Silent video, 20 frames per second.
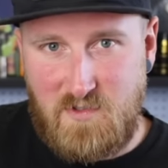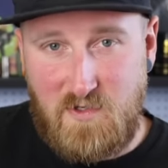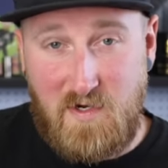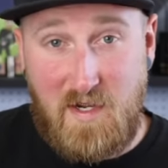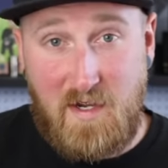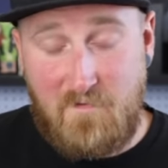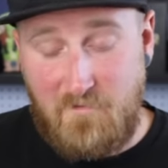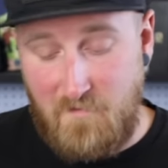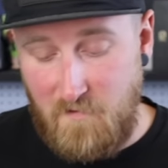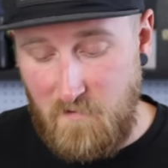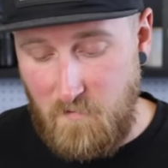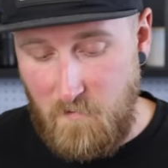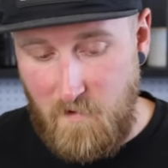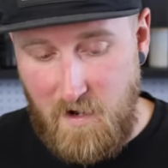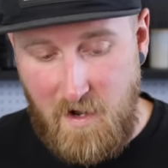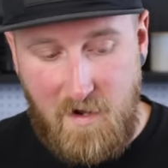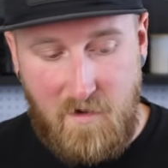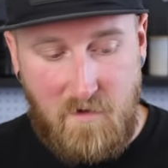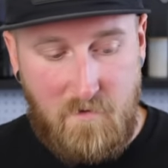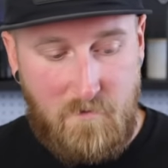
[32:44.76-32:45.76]
Trek for a
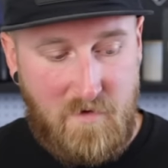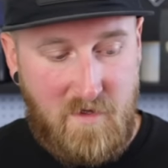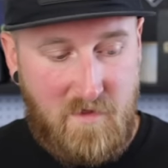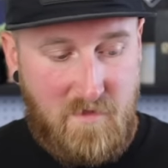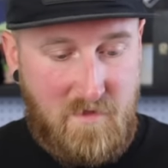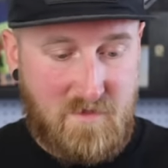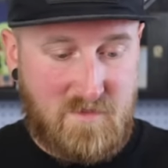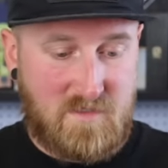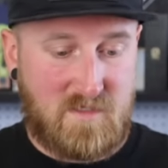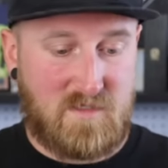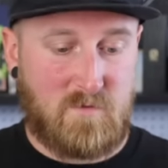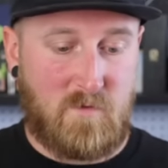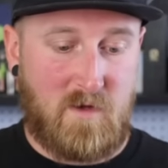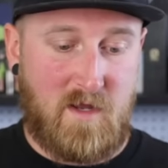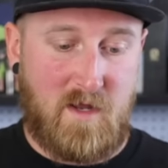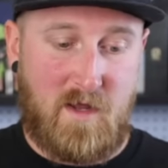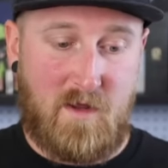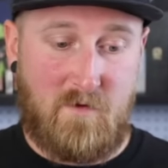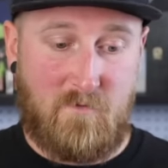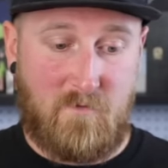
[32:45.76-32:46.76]
while, but this is
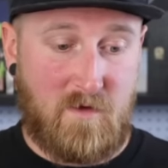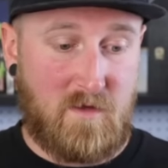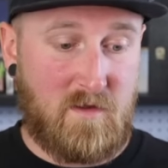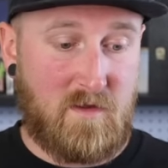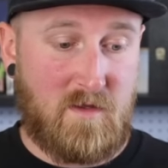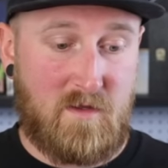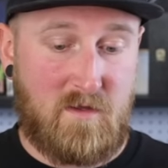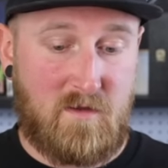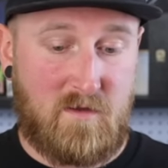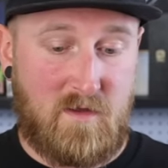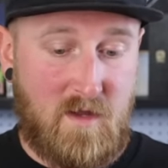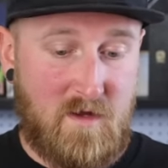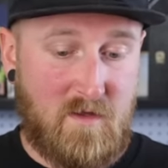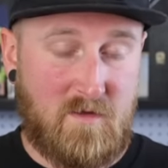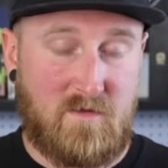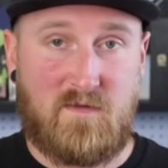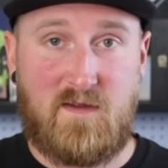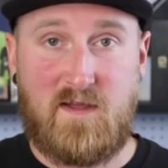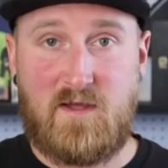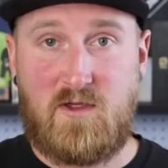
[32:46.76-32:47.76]
when I really kind
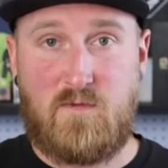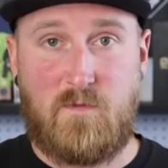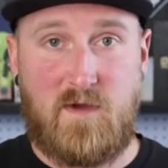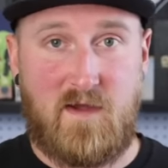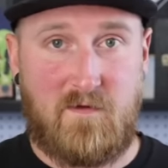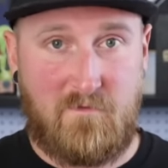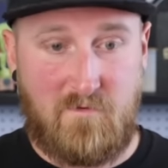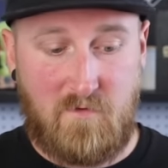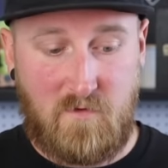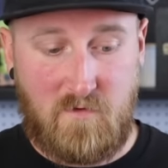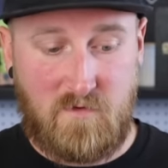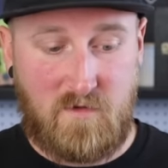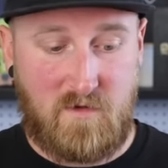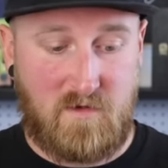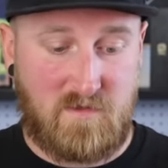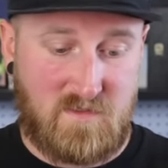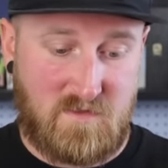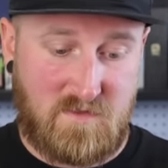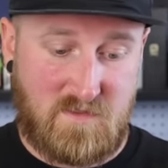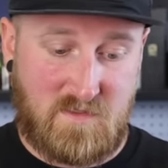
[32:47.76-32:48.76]
of ditched my
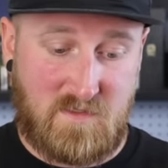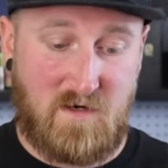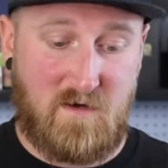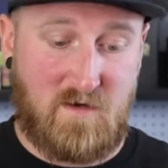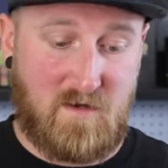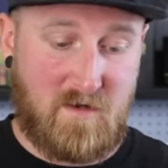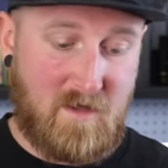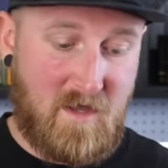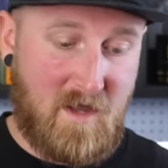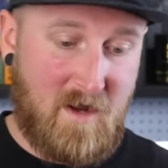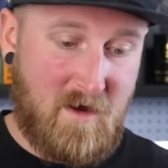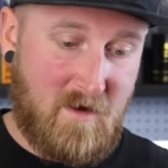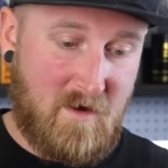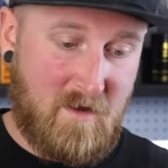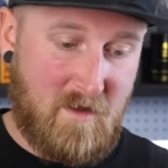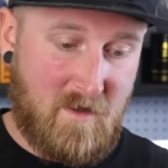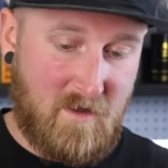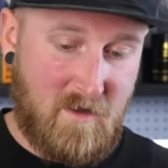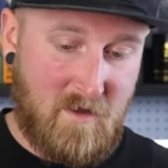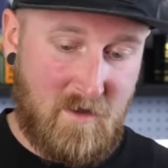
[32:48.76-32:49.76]
folders and started
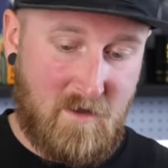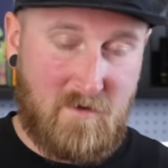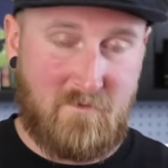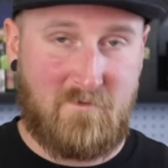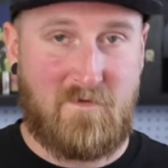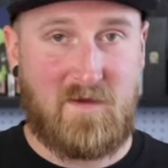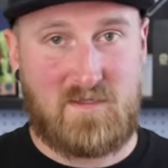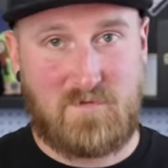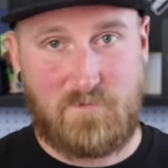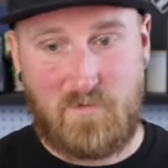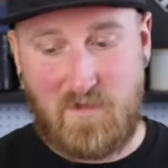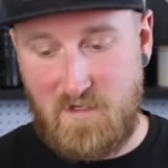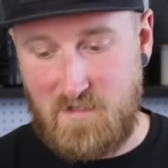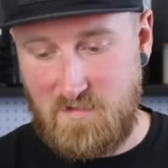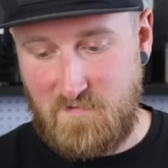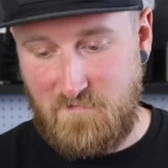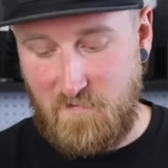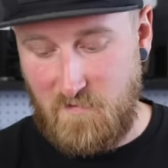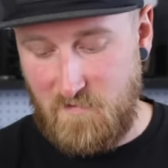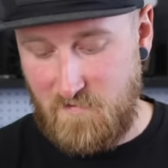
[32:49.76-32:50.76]
carrying fixed
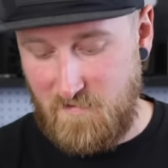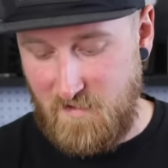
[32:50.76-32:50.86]
blades full